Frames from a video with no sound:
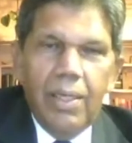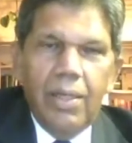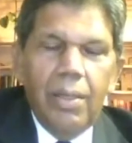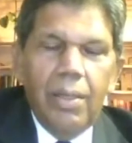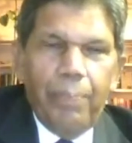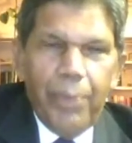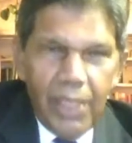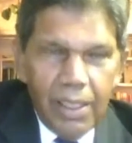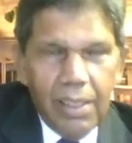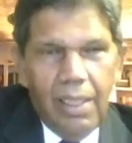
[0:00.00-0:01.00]
The
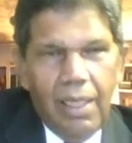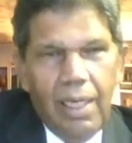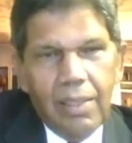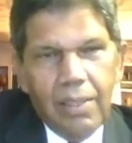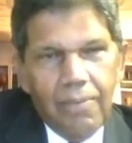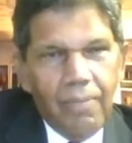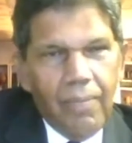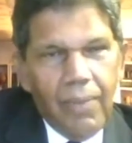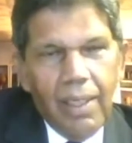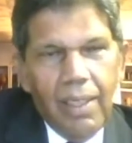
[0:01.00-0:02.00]
political hat,
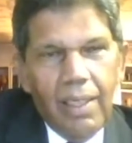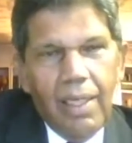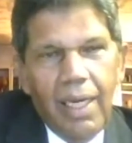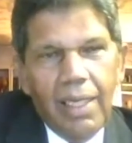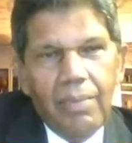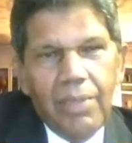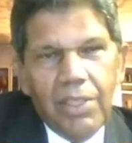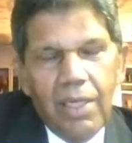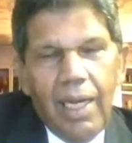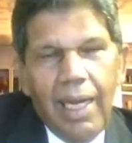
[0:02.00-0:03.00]
the High
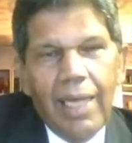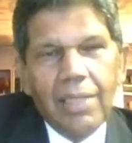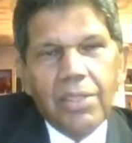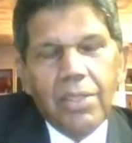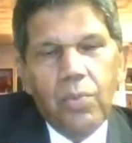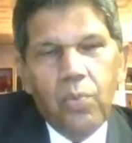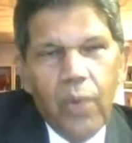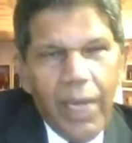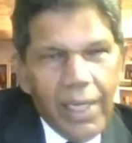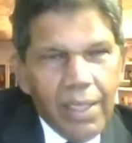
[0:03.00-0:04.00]
Commissioner has to
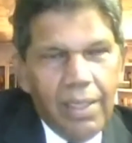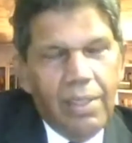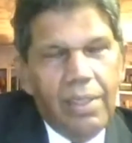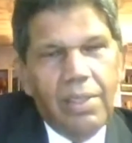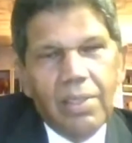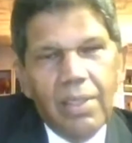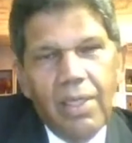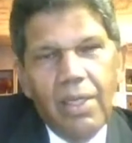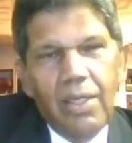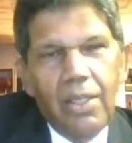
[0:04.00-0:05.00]
recognize
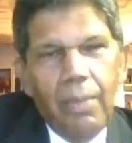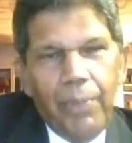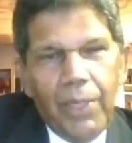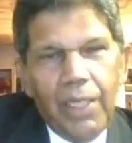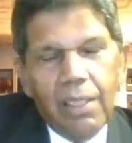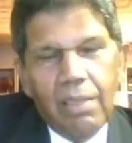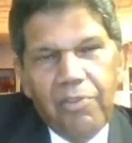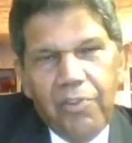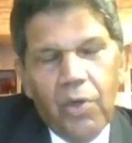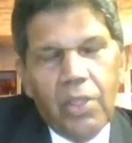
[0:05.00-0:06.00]
the political
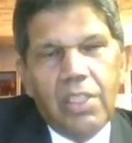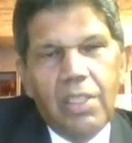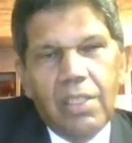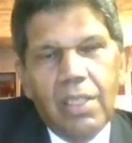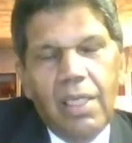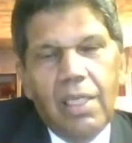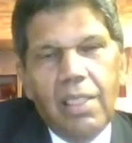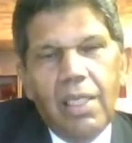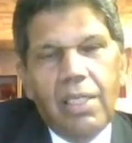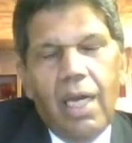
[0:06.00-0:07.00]
forces
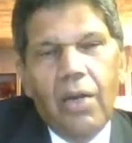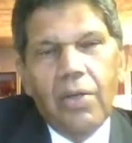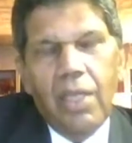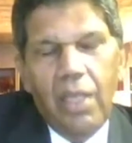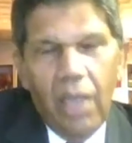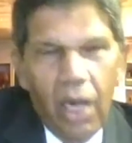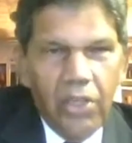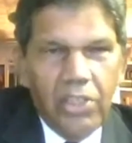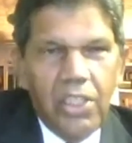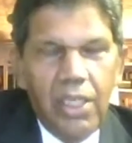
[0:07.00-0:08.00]
that are at
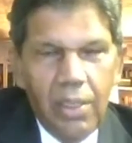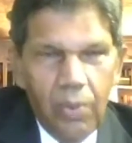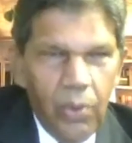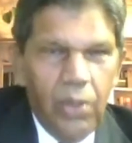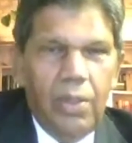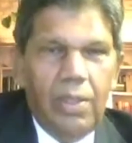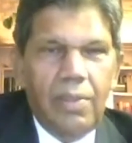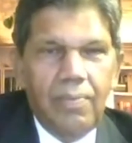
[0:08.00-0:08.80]
large in the world.